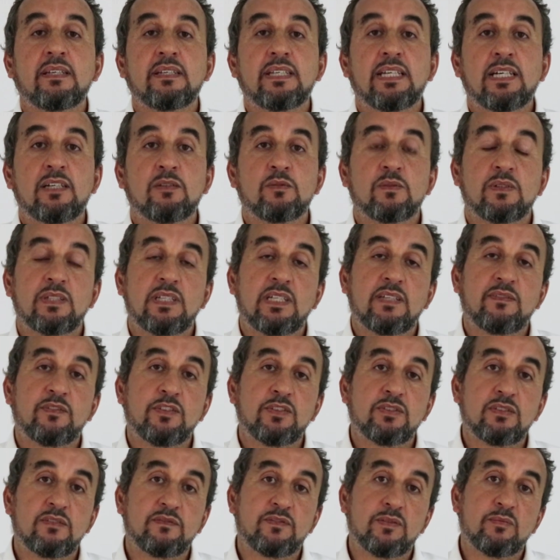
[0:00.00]
Now, if
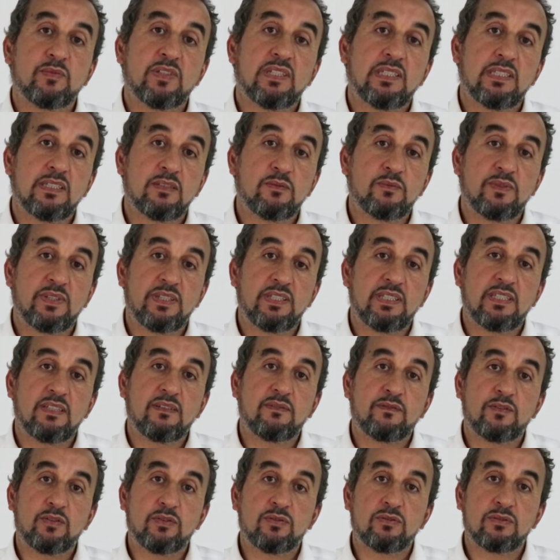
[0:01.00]
you're not familiar with
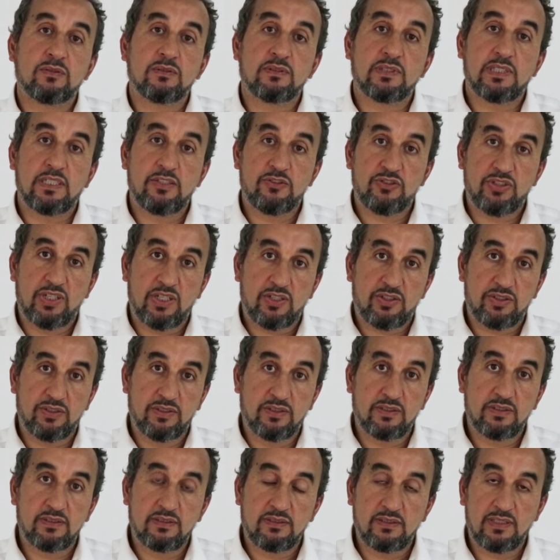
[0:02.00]
the fuel
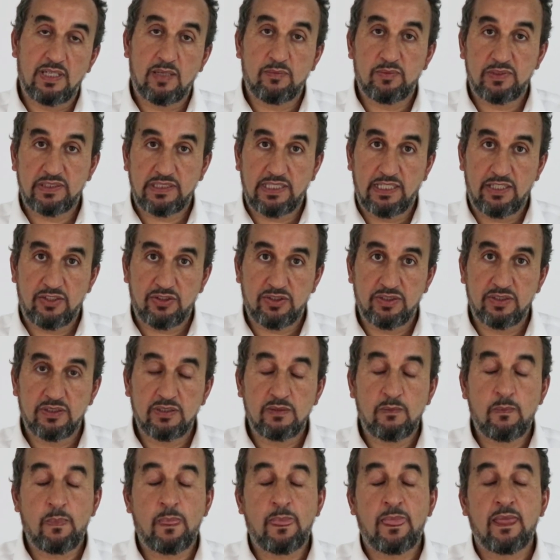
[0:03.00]
injection
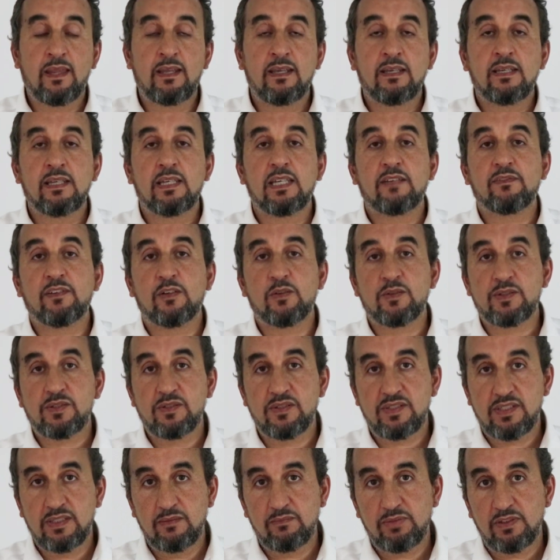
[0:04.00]
application, if I was
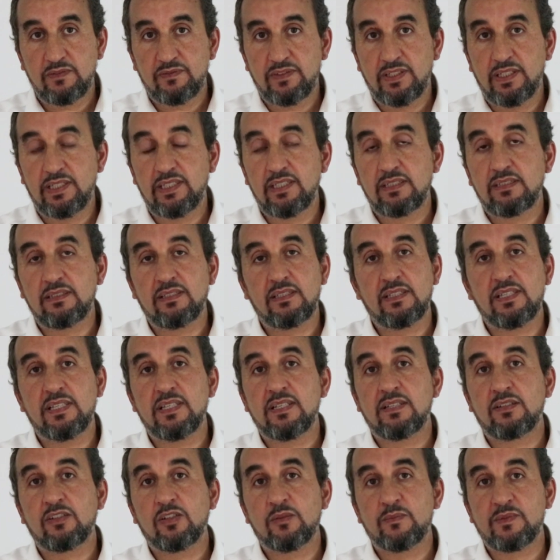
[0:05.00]
to simplify it,
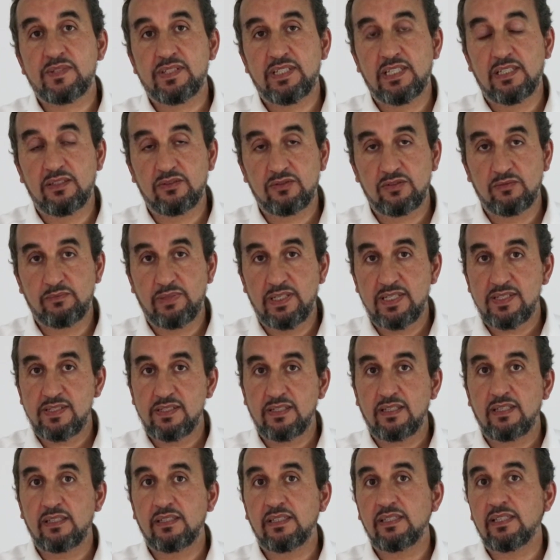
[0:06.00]
it comes down to
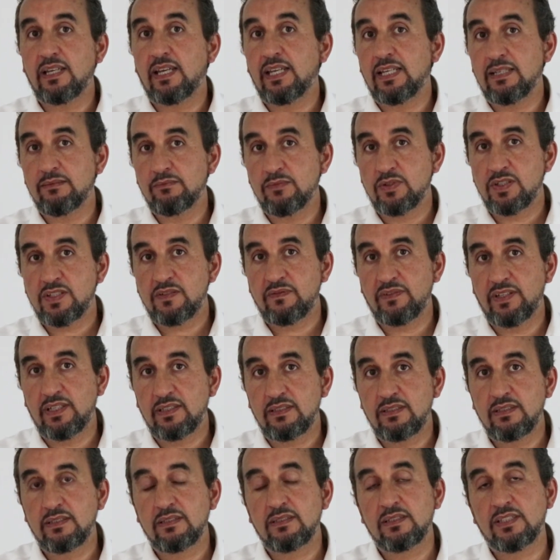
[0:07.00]
basically a
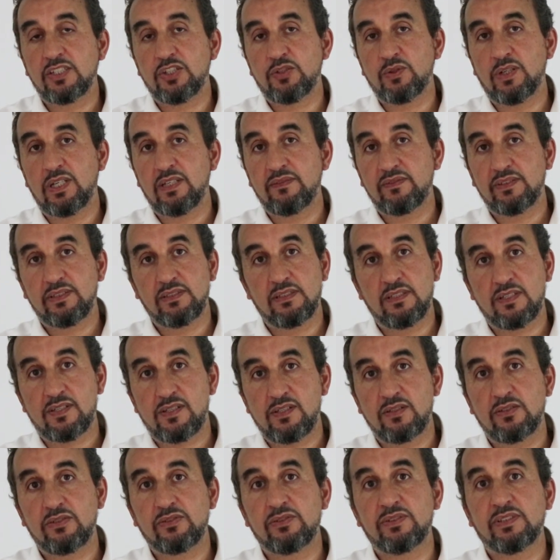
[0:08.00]
MOSFET driving a
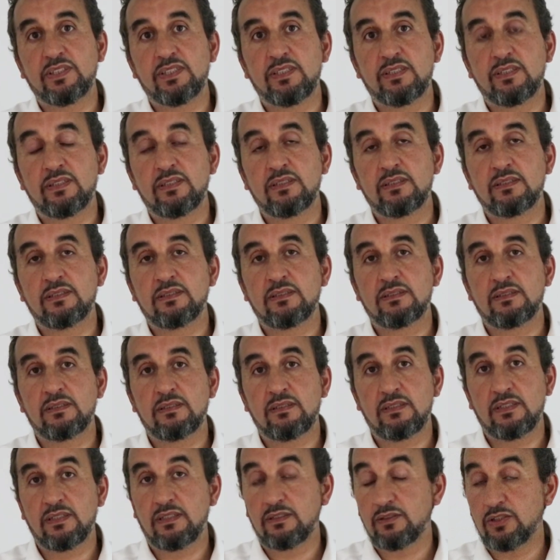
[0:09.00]
solenoid
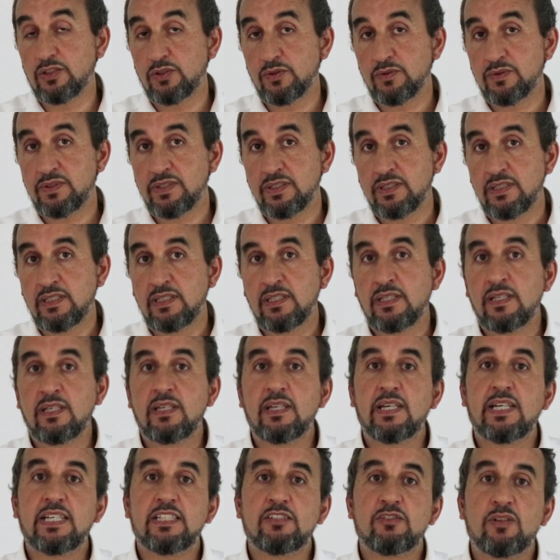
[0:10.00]
load
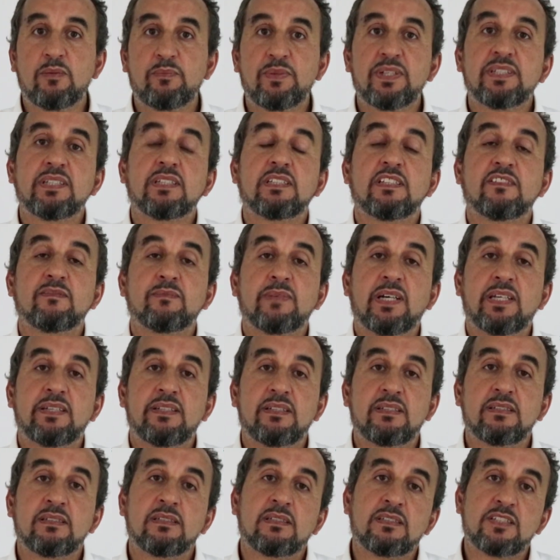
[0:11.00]
in a repetitive
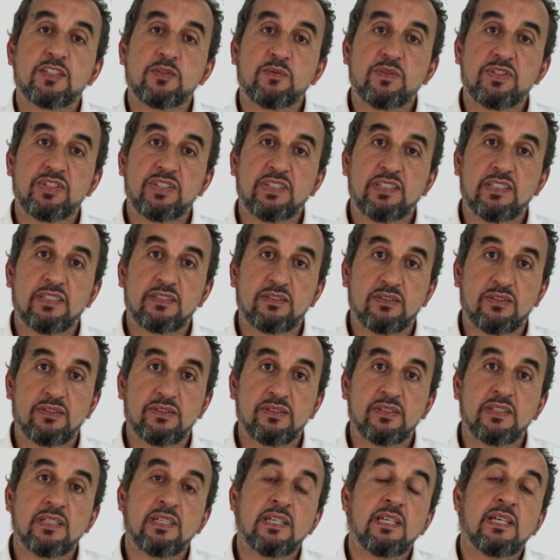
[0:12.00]
manner, switching it
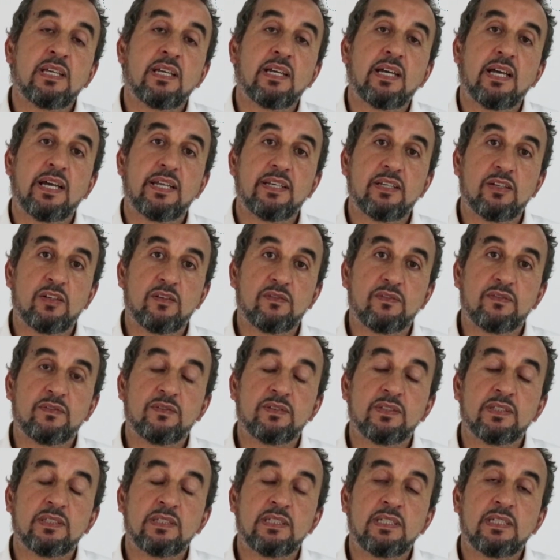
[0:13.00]
on and off.